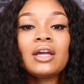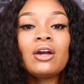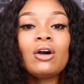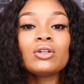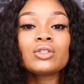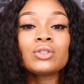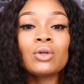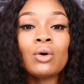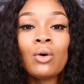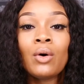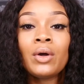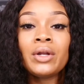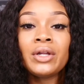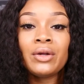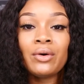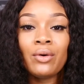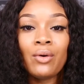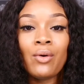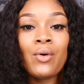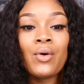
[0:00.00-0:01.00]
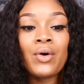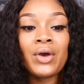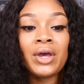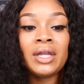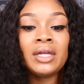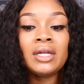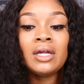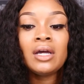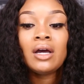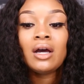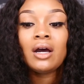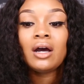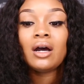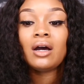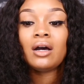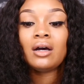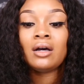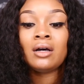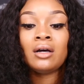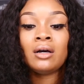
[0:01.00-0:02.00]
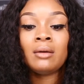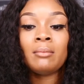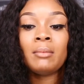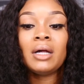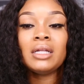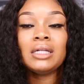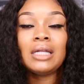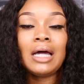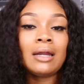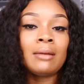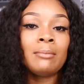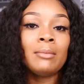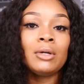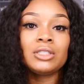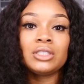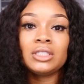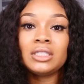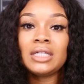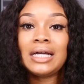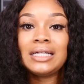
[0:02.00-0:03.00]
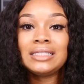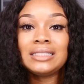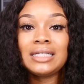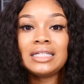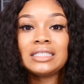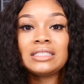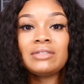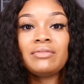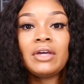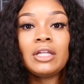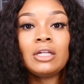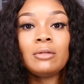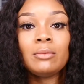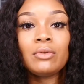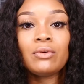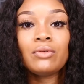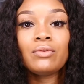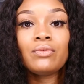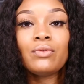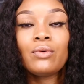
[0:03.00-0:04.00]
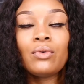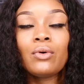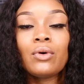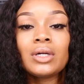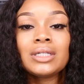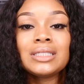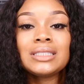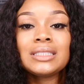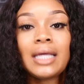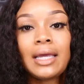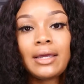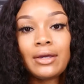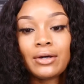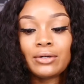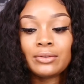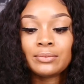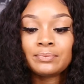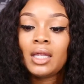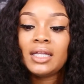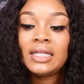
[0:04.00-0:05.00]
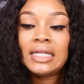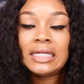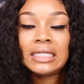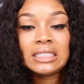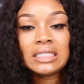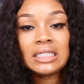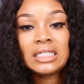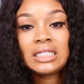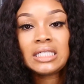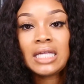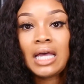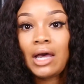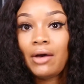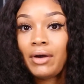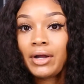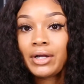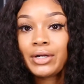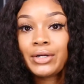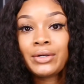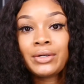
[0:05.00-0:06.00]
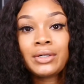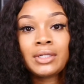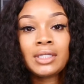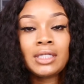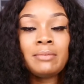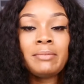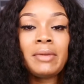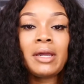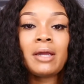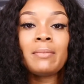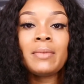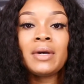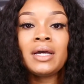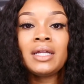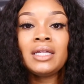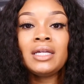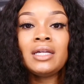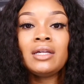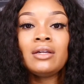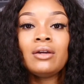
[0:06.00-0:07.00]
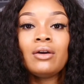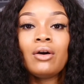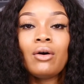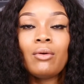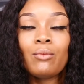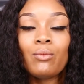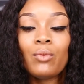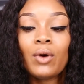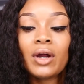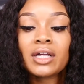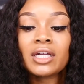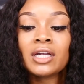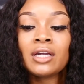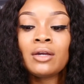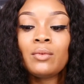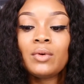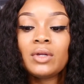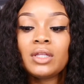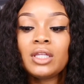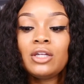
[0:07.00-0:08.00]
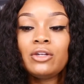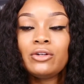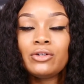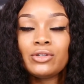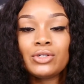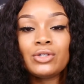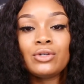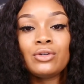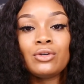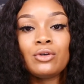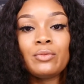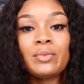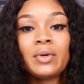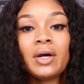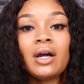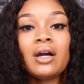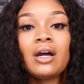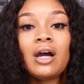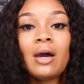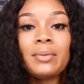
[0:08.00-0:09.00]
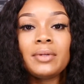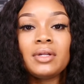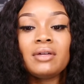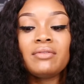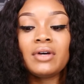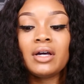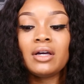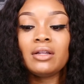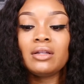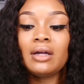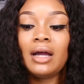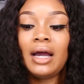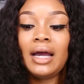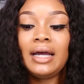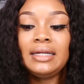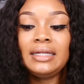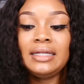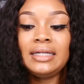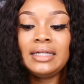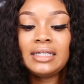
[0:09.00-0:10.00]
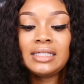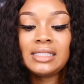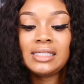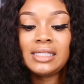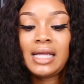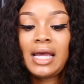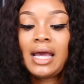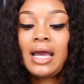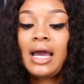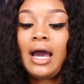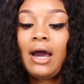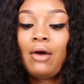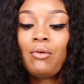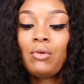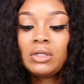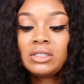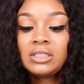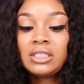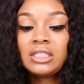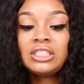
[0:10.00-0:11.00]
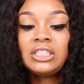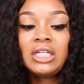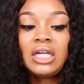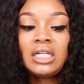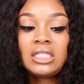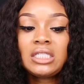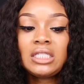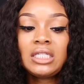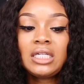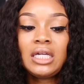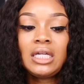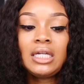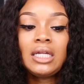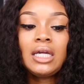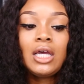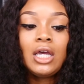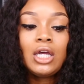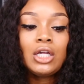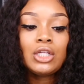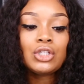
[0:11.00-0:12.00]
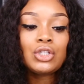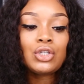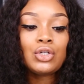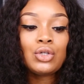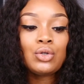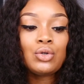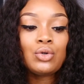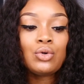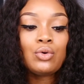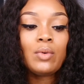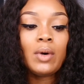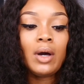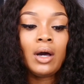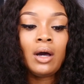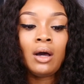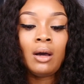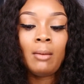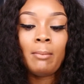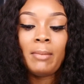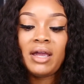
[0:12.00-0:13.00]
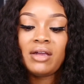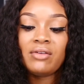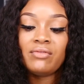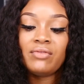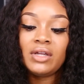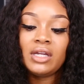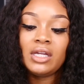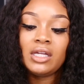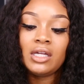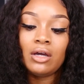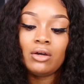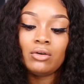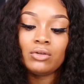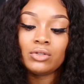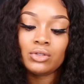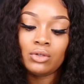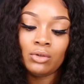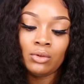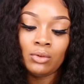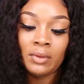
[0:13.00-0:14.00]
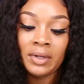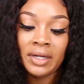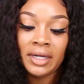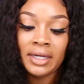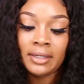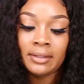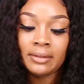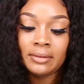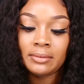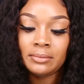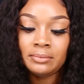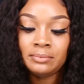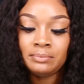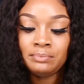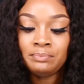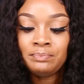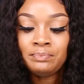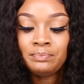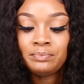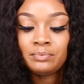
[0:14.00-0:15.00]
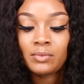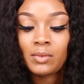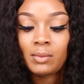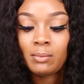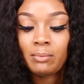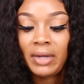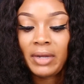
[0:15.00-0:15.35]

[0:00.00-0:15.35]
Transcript: It goes on and on um, a lot of merchandise that is available for sale. This is how I currently make money working with YouTube. A couple of other ideas that I was suggested to um, make videos on